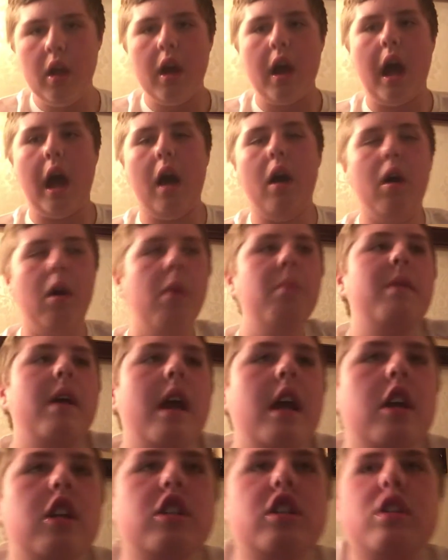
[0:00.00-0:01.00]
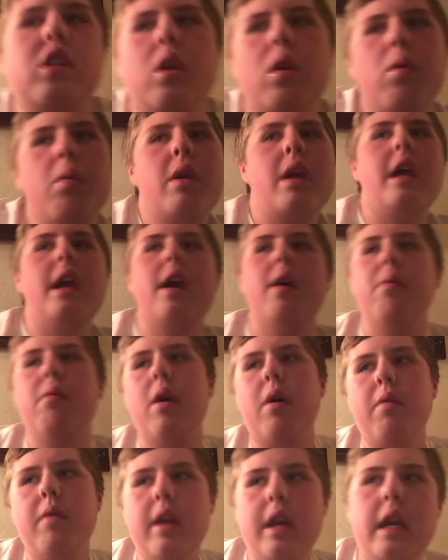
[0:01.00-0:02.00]
I'll make sure we get
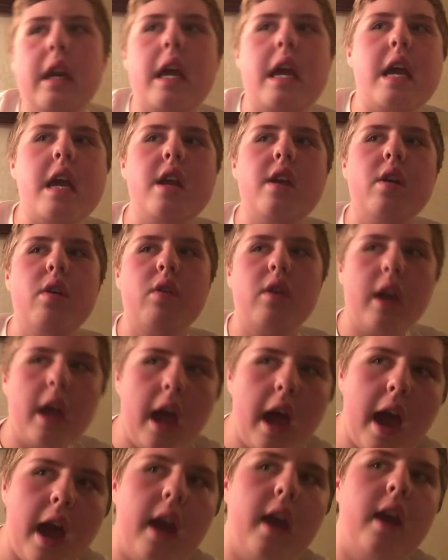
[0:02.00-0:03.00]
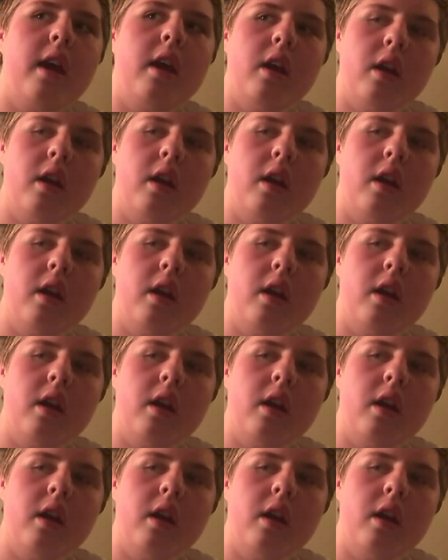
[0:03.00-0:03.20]
what we need, okay?